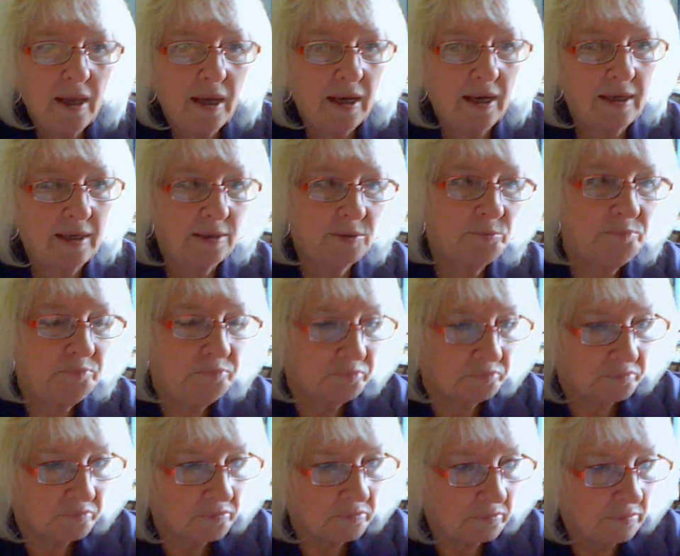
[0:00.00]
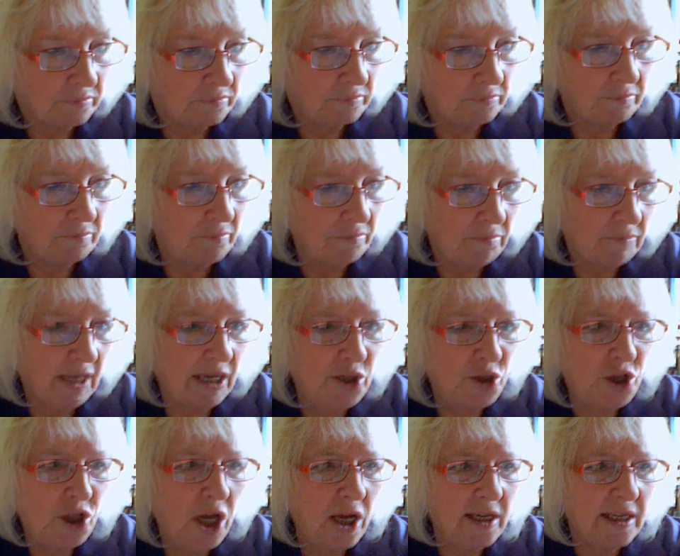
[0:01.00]
In
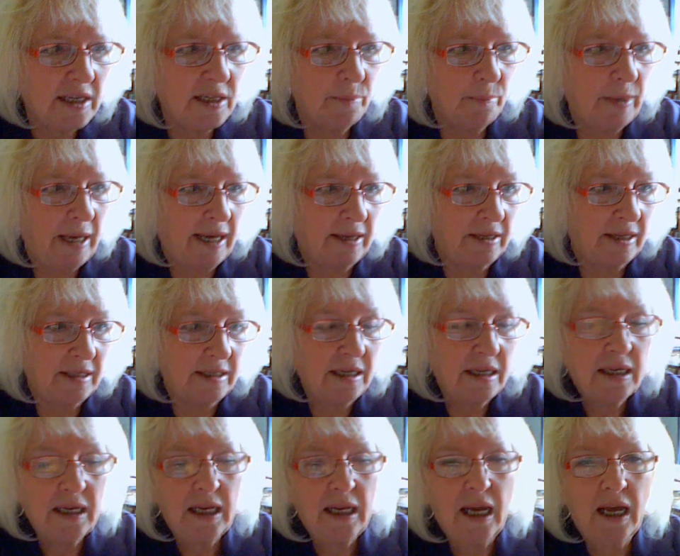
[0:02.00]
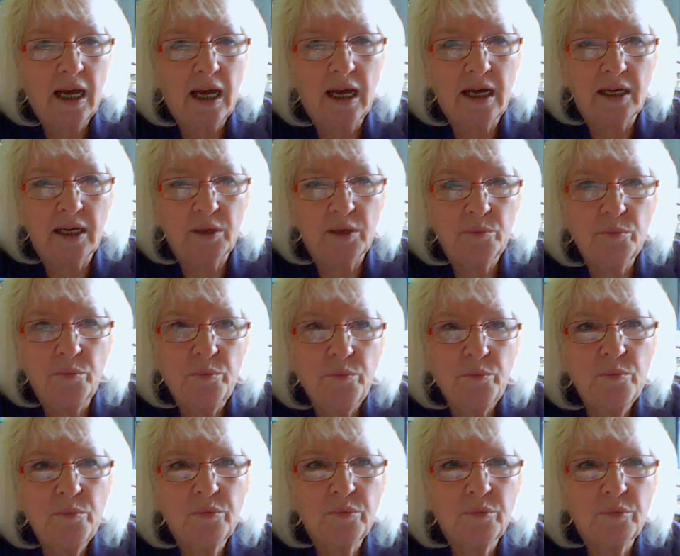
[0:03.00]
talking about it, I
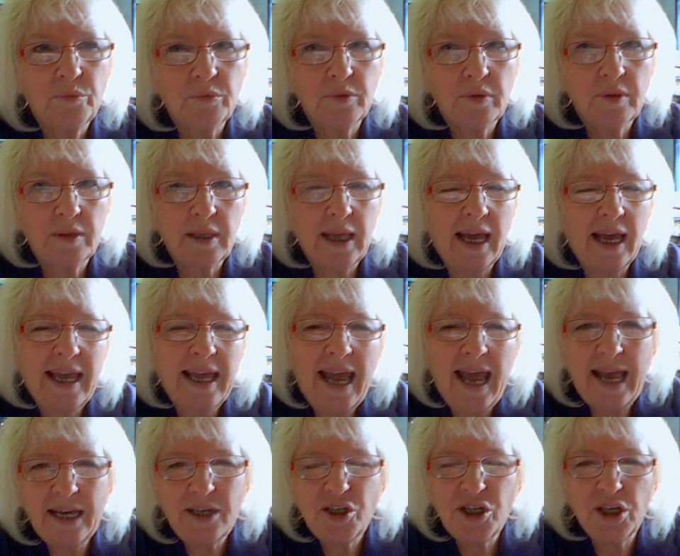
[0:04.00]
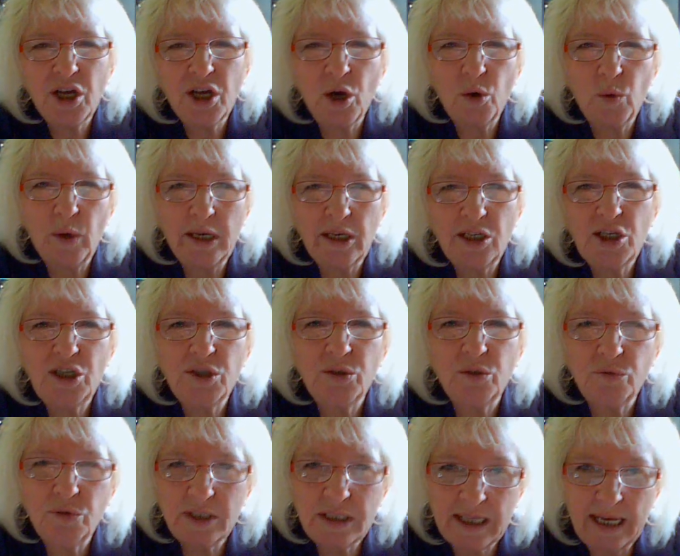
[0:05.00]
had to go
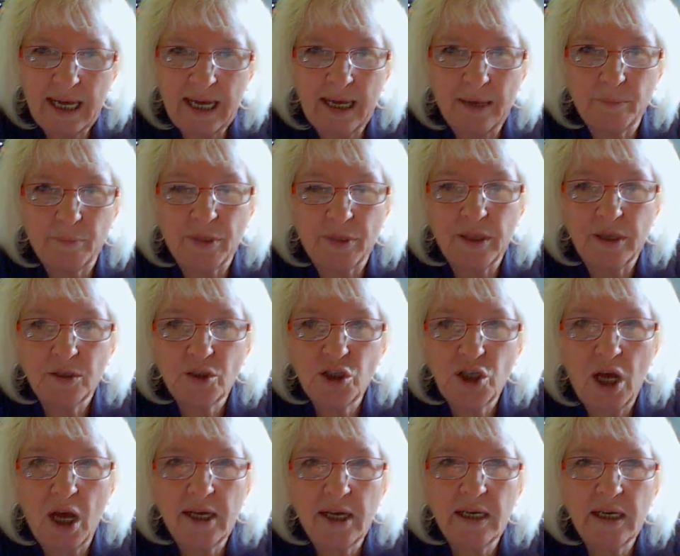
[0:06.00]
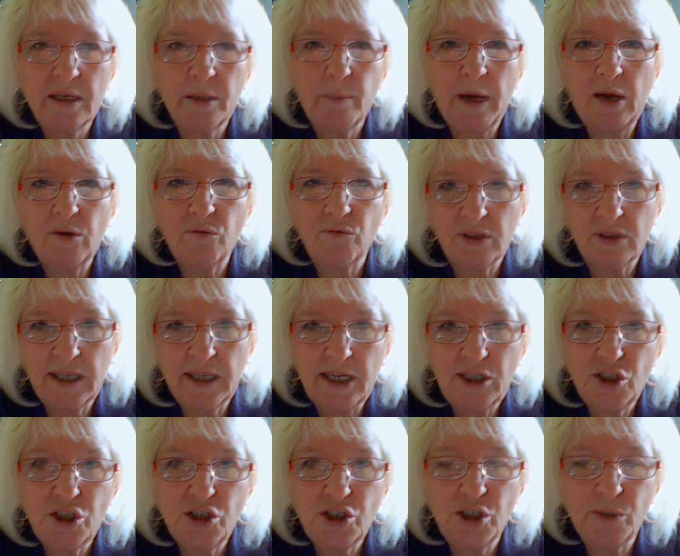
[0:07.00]
into depth talking about
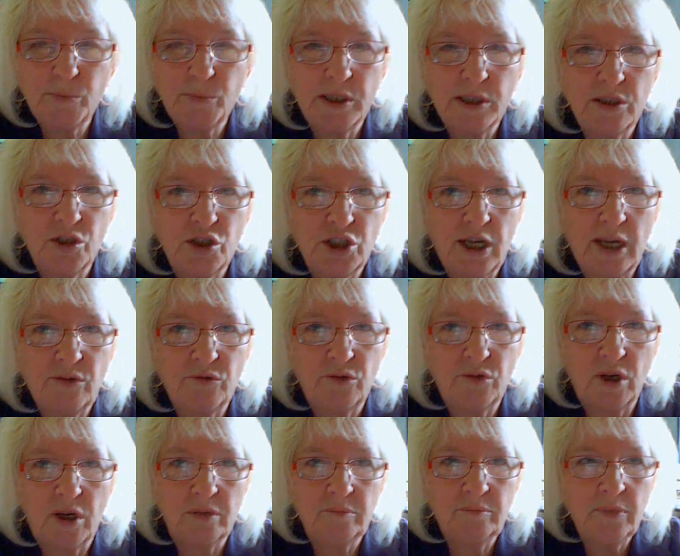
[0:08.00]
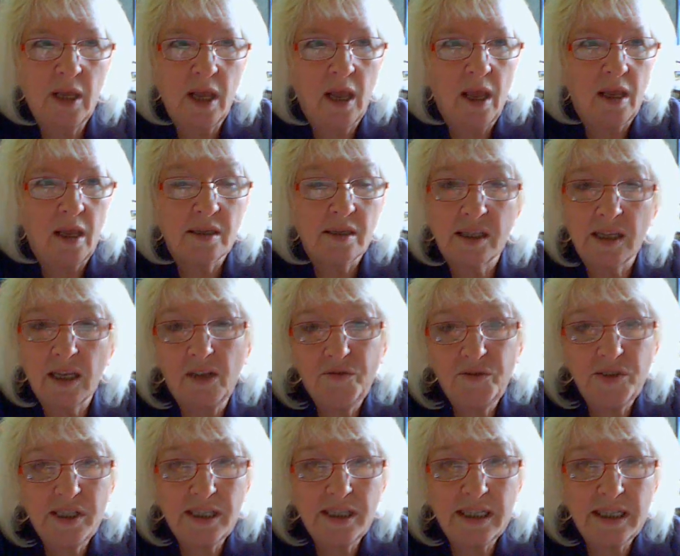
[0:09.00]
relationships in general,
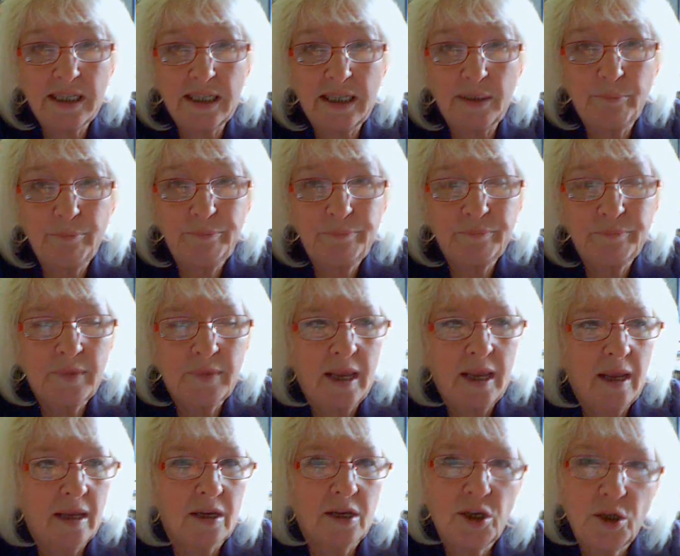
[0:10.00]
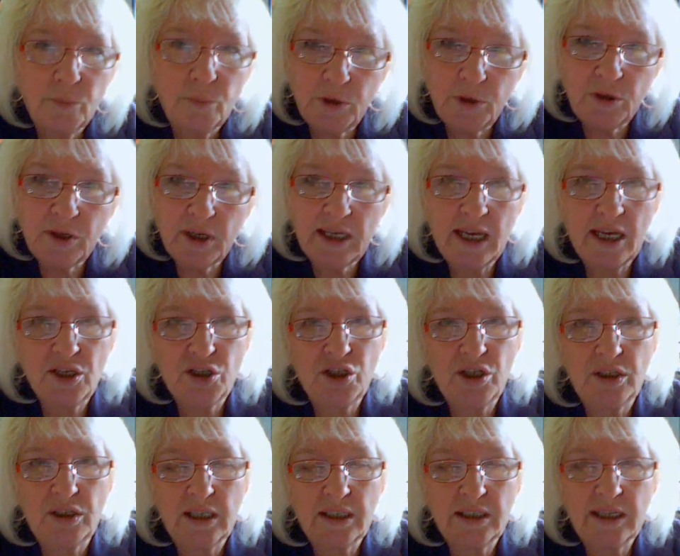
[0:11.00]
self-esteem,
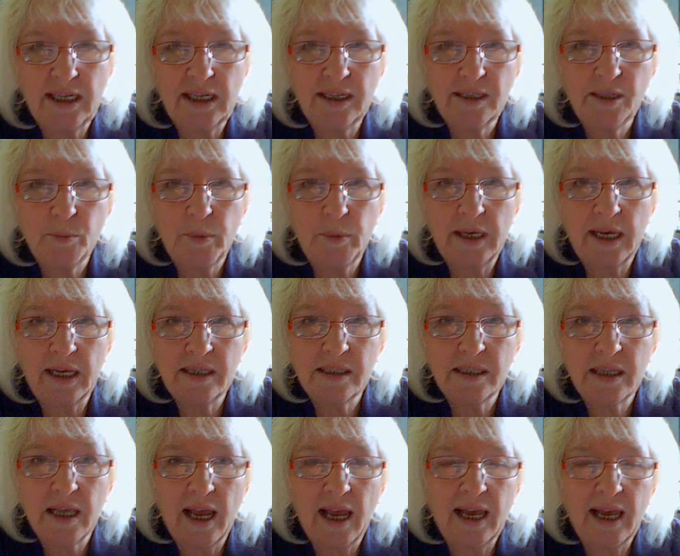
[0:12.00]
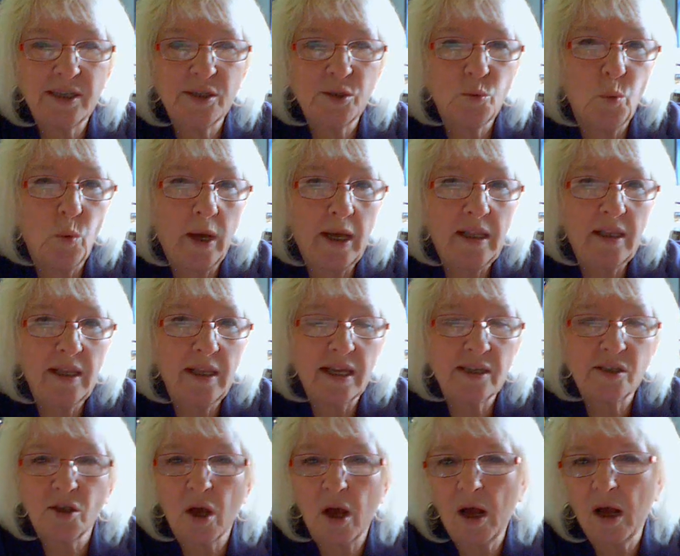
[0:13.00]
communication that takes place, as well
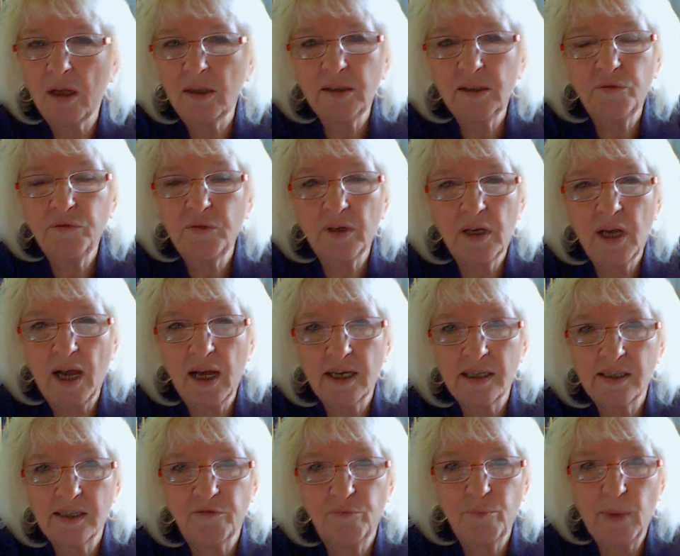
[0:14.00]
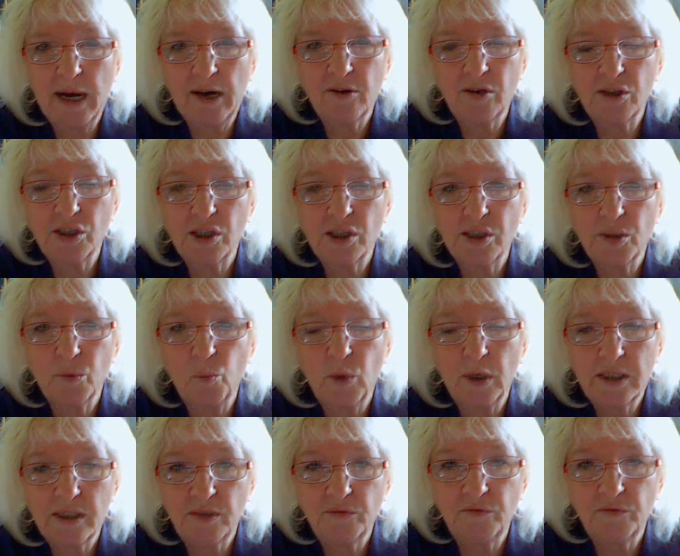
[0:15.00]
as all different kinds of marriages and
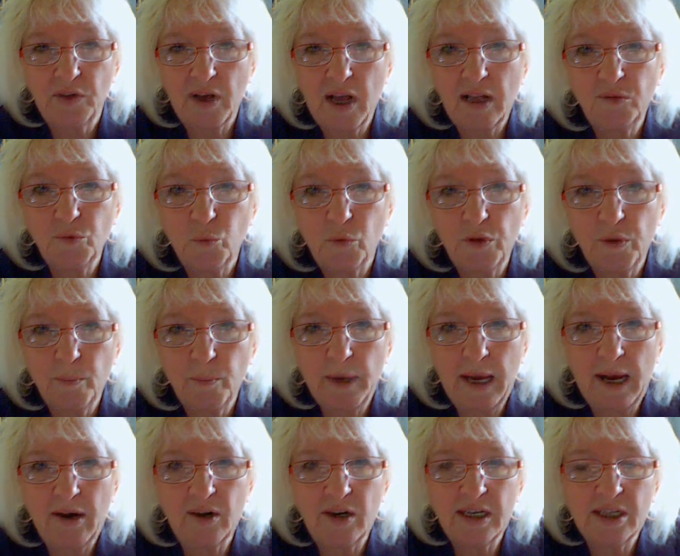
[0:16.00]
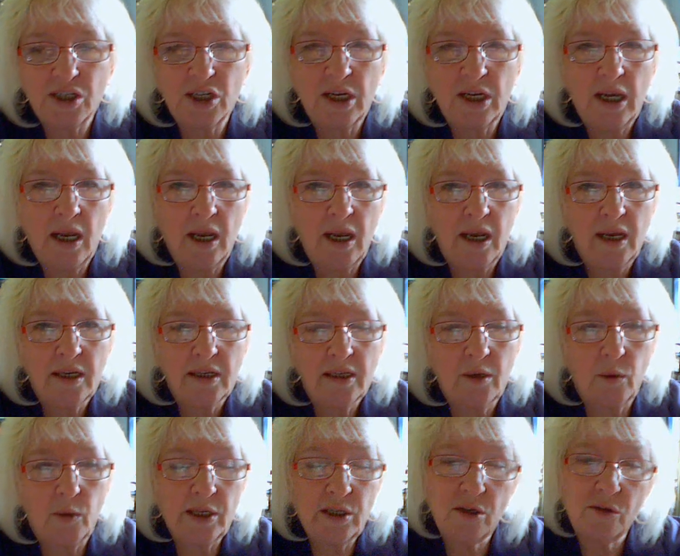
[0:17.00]
what's involved with marriage.
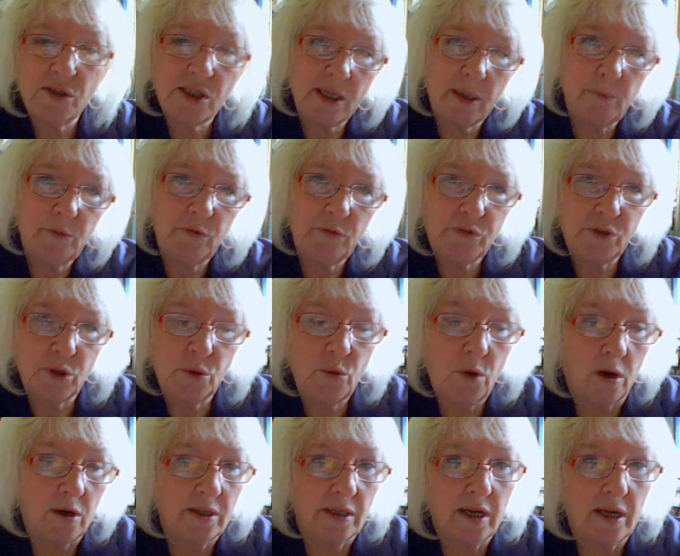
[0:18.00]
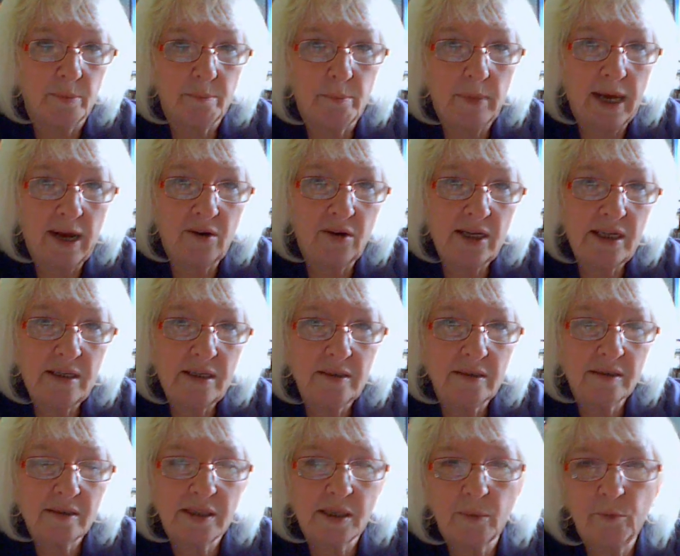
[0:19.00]
Now, I know some of you are not married,
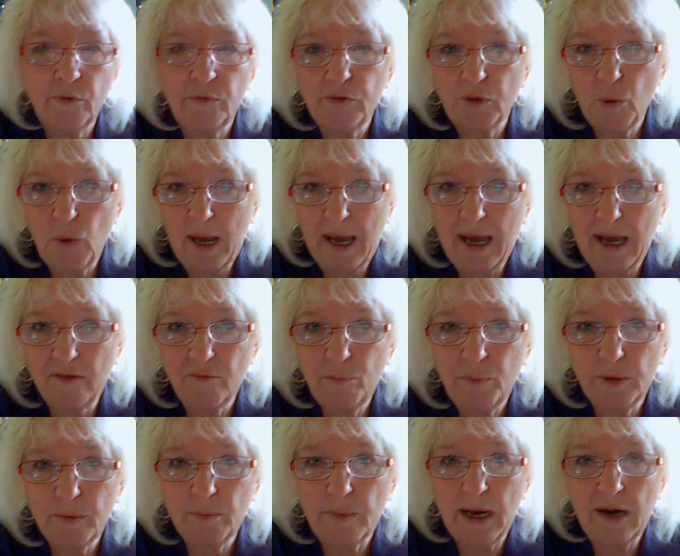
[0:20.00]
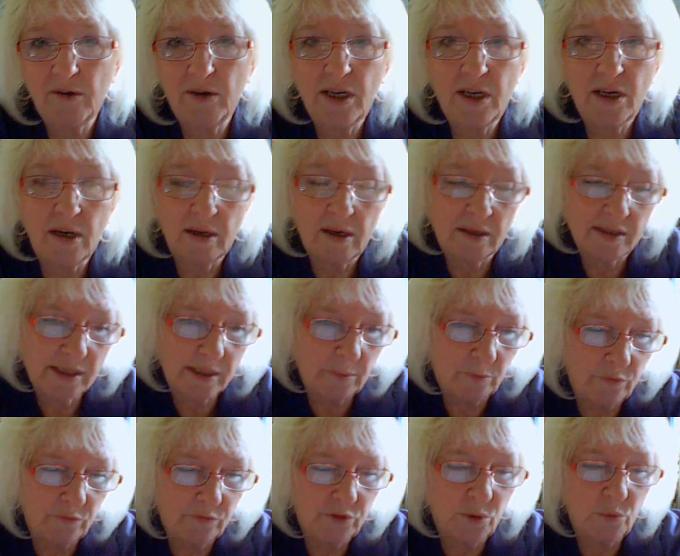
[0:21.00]
some of you have been married,
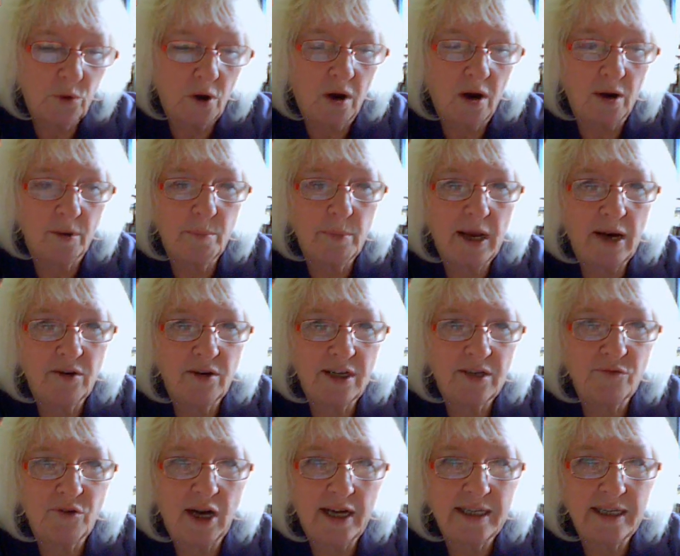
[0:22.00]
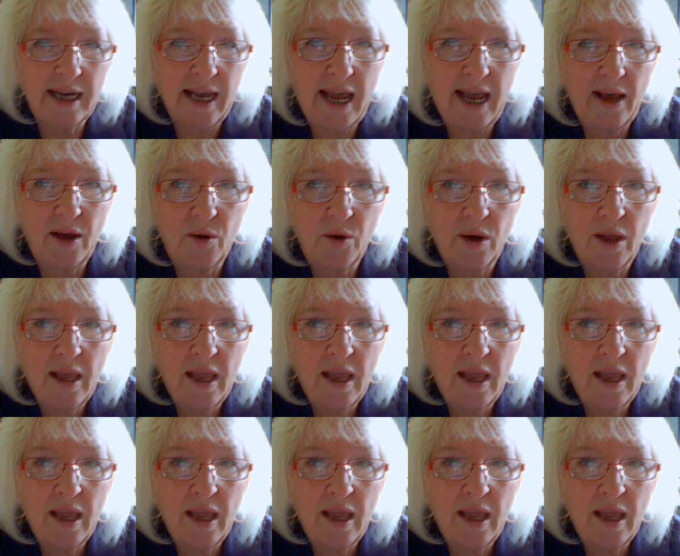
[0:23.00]
some of you are married right now.